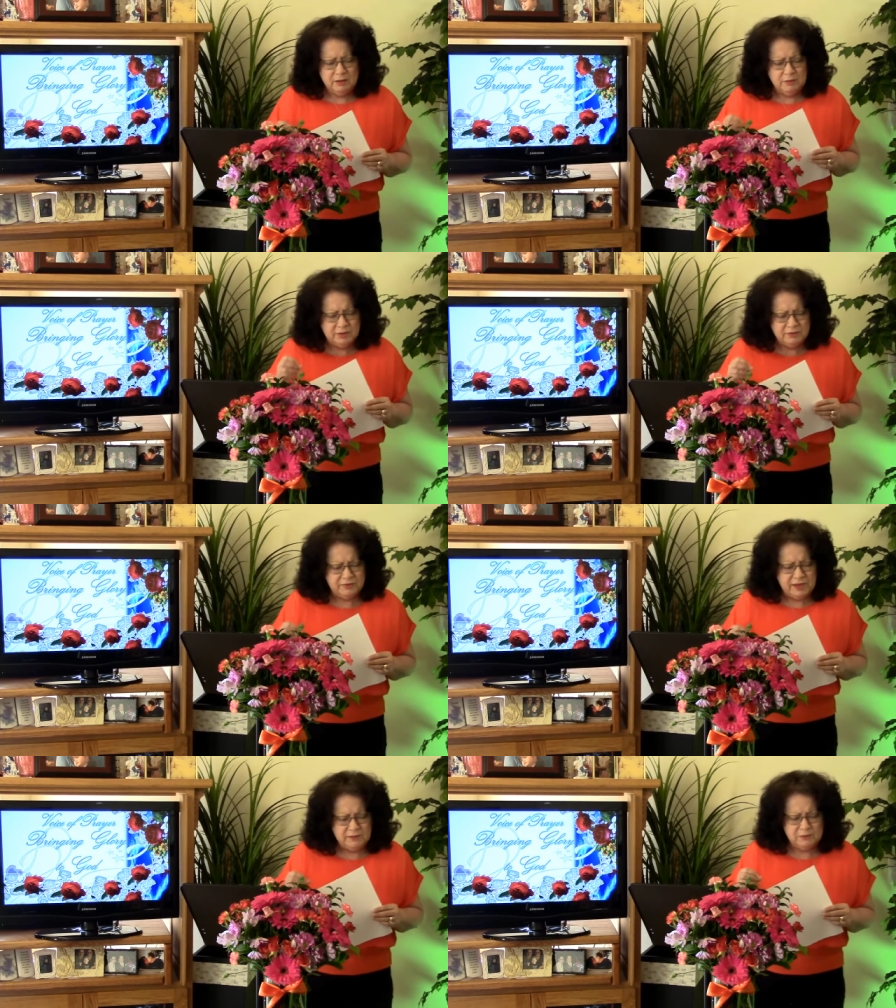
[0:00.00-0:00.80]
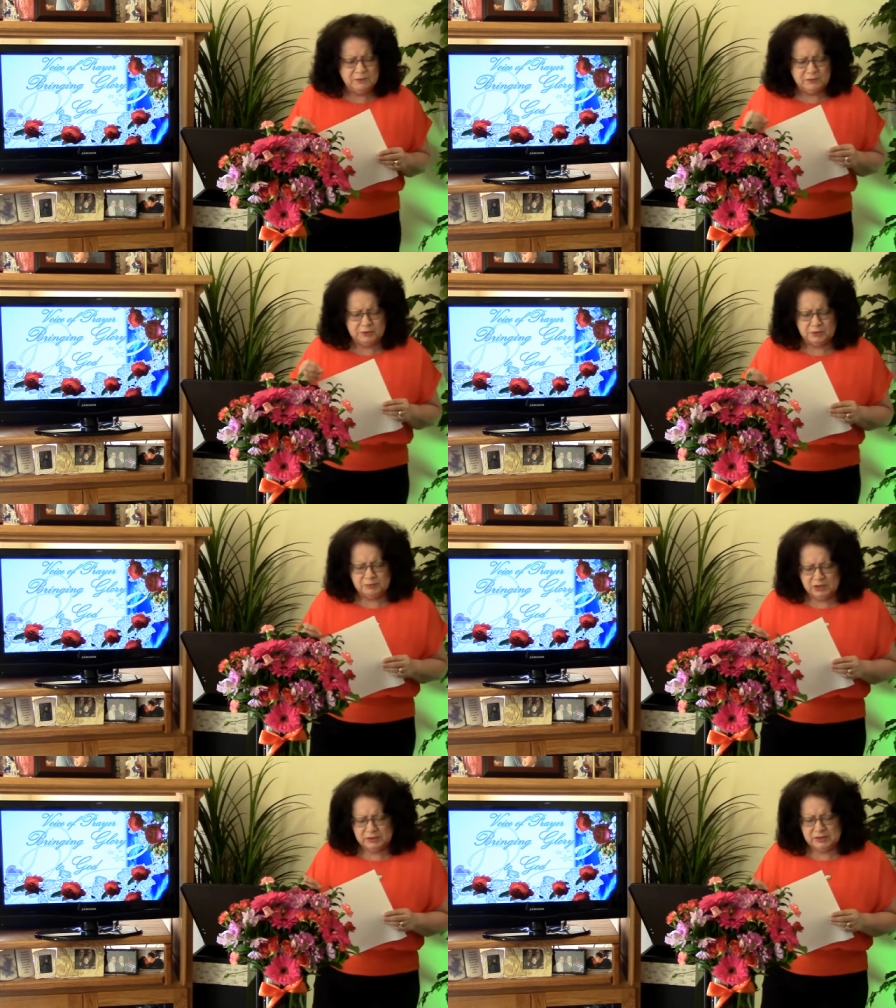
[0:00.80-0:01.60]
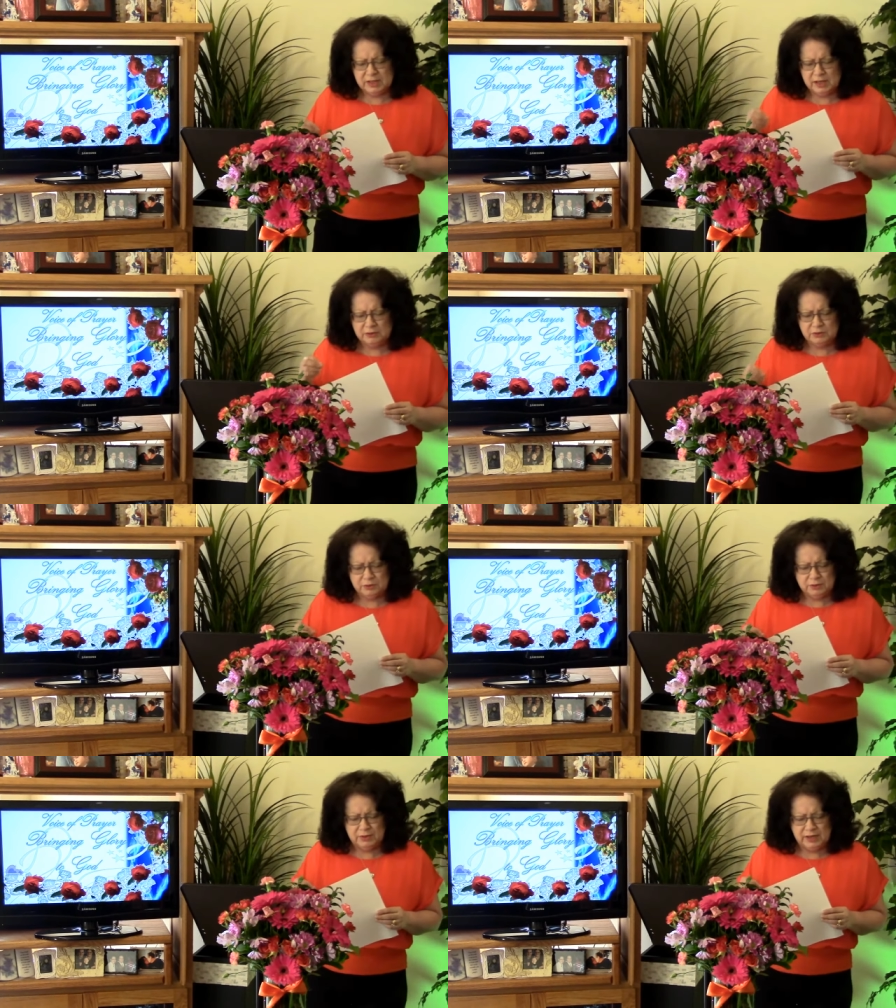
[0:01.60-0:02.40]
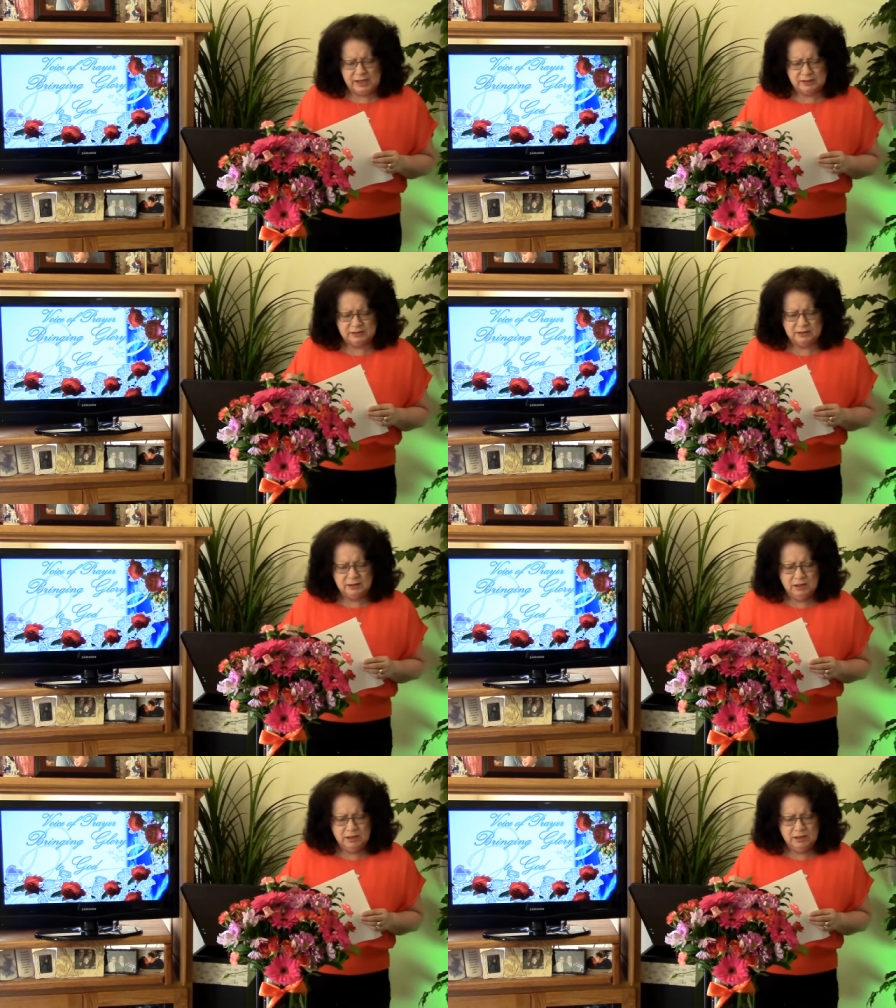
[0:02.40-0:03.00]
We're thankful for your mercy and your grace.